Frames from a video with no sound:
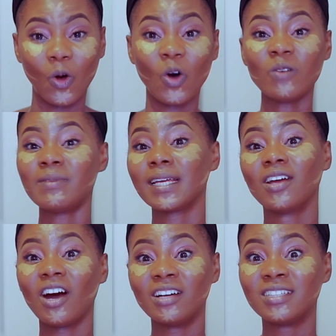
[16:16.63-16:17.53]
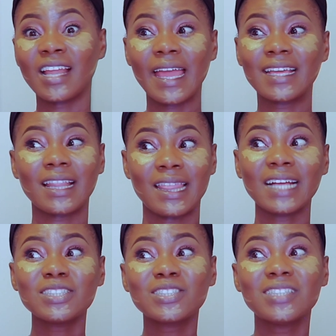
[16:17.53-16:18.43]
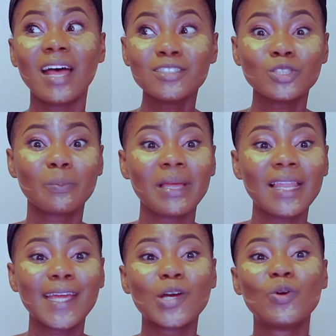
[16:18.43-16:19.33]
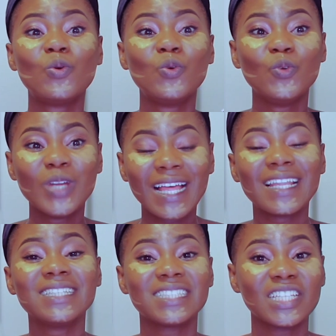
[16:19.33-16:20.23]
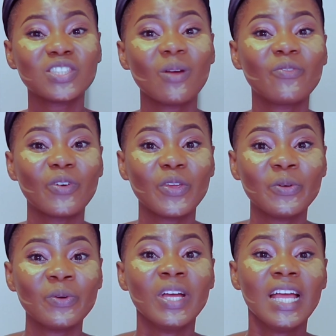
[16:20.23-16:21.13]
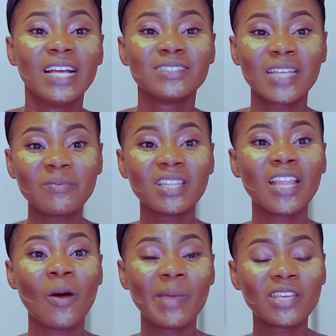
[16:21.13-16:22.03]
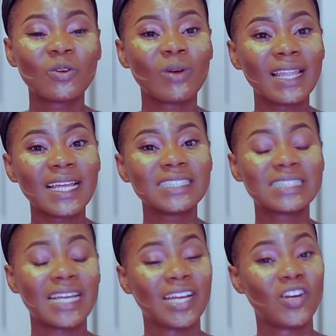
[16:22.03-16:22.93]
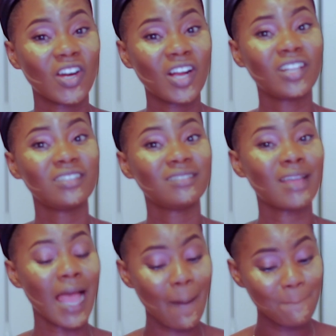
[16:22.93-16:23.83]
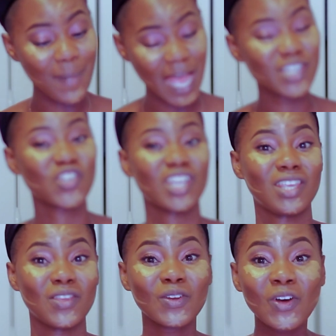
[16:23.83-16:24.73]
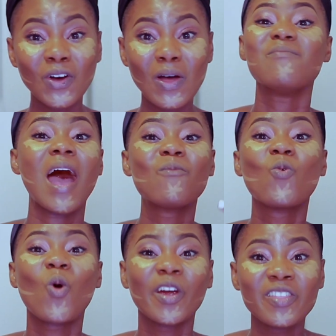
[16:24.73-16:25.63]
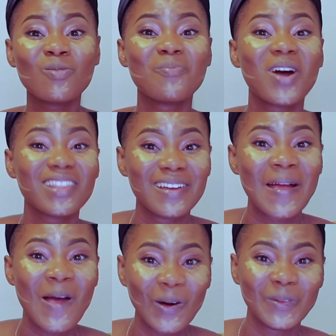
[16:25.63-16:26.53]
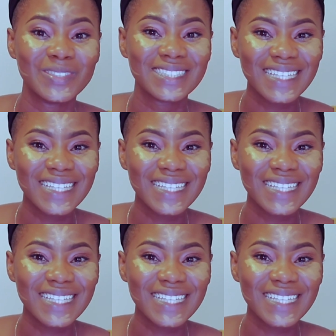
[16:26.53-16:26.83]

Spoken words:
Oh my god, like that should be like a realization for you, something that'll make you realize that, girl, I'm magic, I'm worth more than gold.